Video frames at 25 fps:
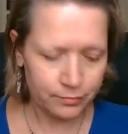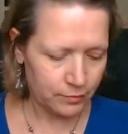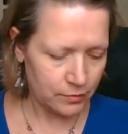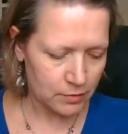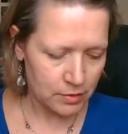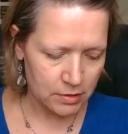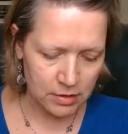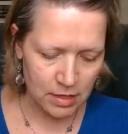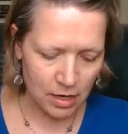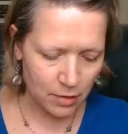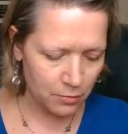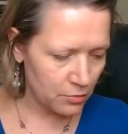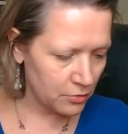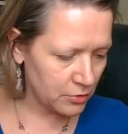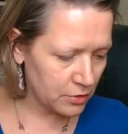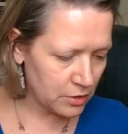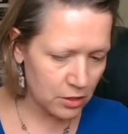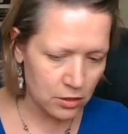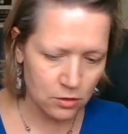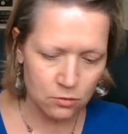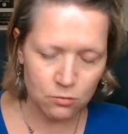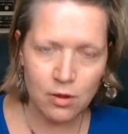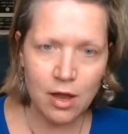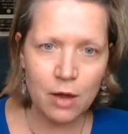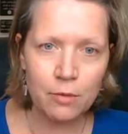It's not real
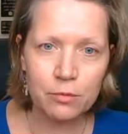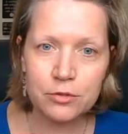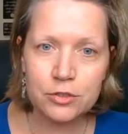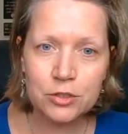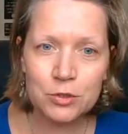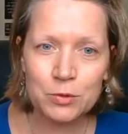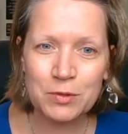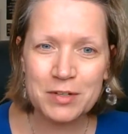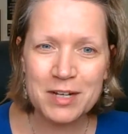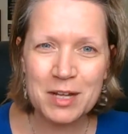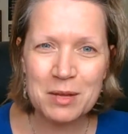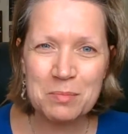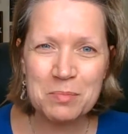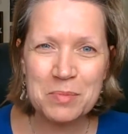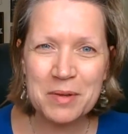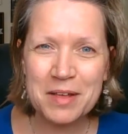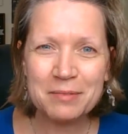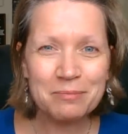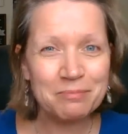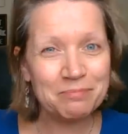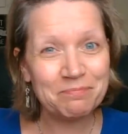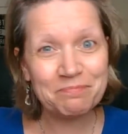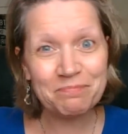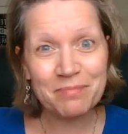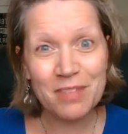cute while we're doing it, but
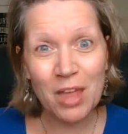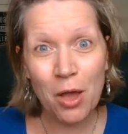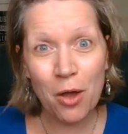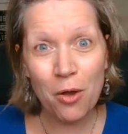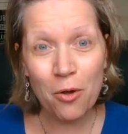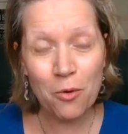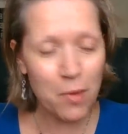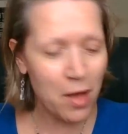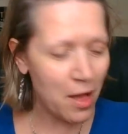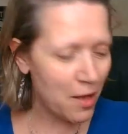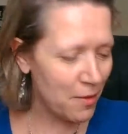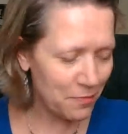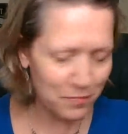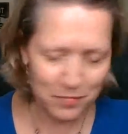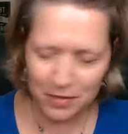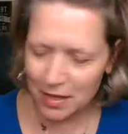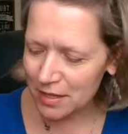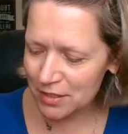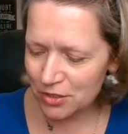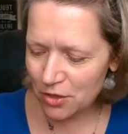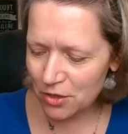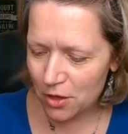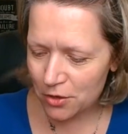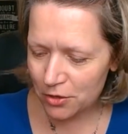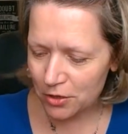oh well,
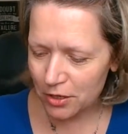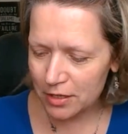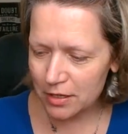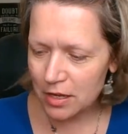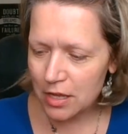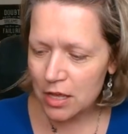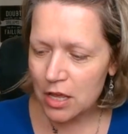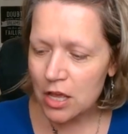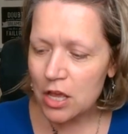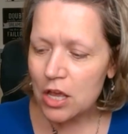it's all good.